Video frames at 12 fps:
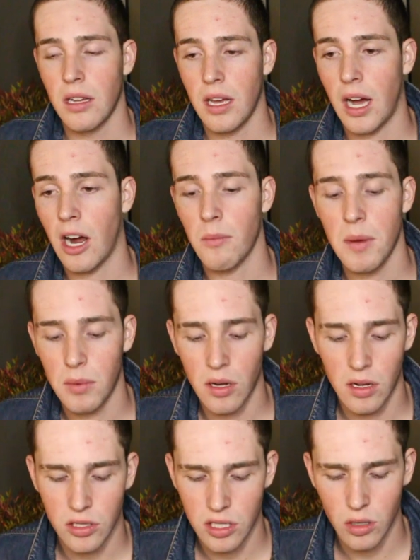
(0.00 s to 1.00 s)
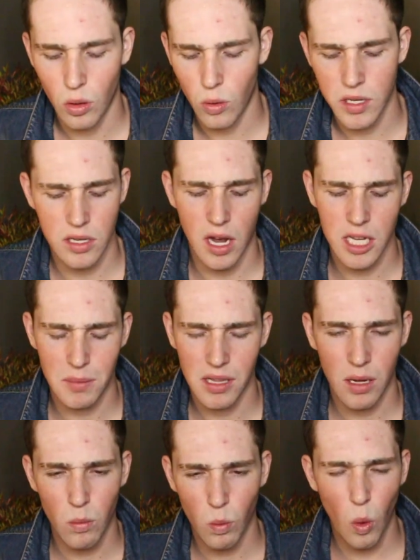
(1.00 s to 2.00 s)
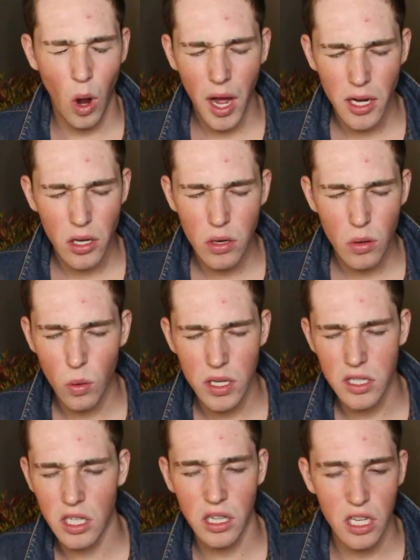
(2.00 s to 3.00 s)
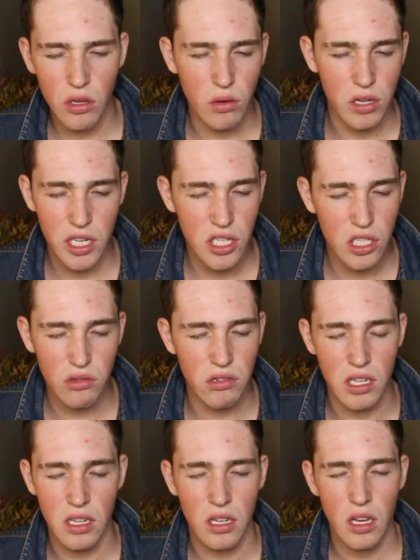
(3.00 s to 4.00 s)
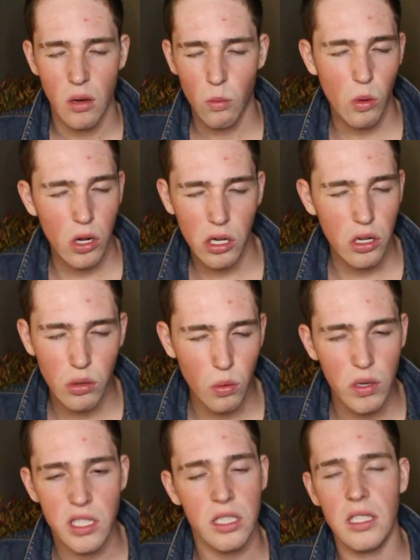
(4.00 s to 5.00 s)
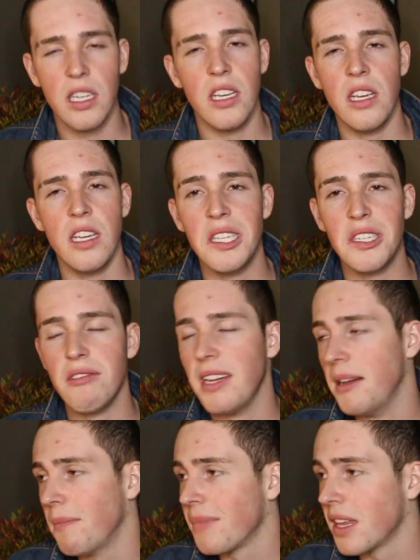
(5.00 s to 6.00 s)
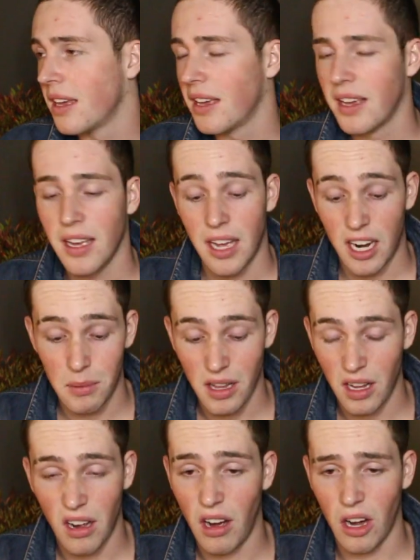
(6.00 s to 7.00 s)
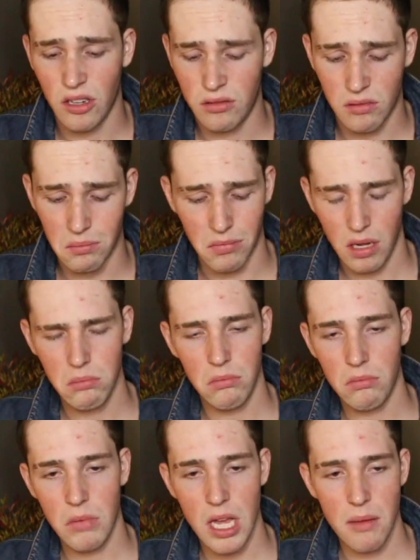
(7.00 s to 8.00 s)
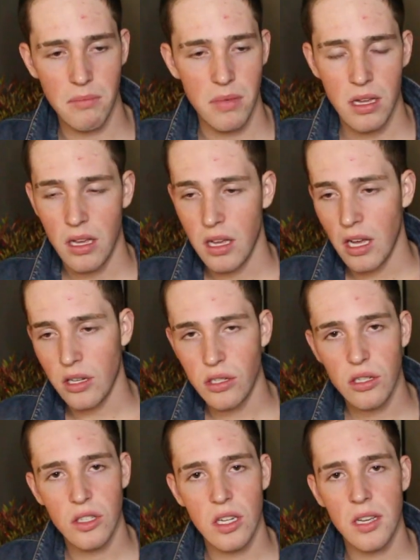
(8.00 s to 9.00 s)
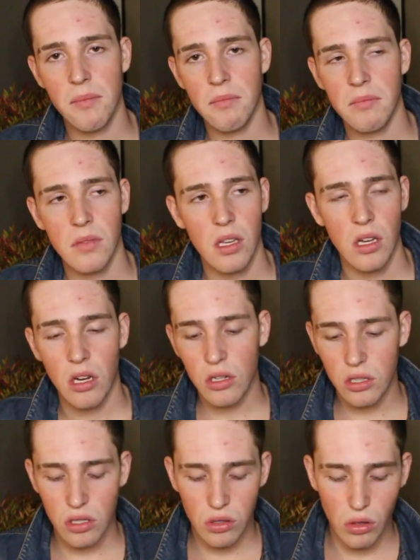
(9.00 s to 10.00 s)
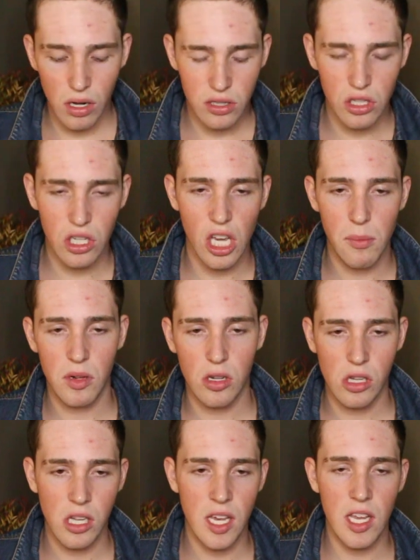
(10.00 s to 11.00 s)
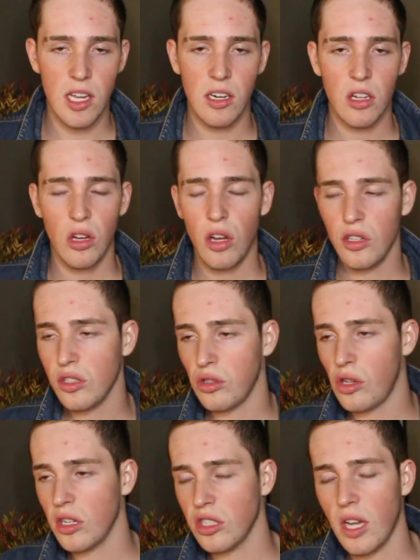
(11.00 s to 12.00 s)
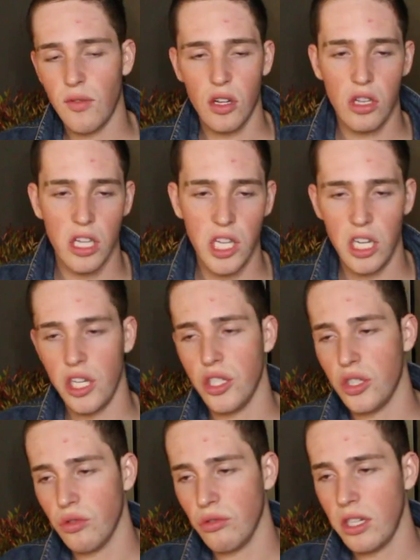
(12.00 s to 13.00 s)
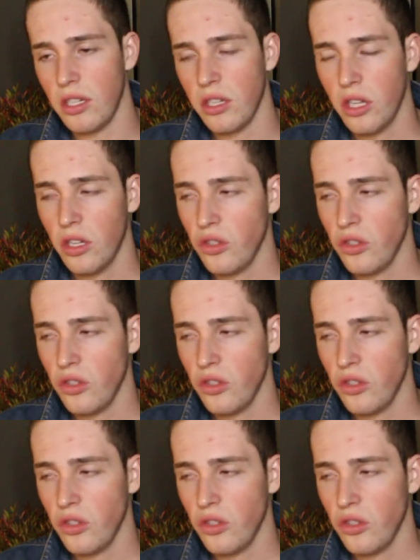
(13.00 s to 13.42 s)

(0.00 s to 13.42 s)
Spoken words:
I remember she'd always ask me like, why do you always delete your history? Why do you always delete your history? And I'd be like, oh, Mum, I just like to keep it clean. I just like to have a clean history.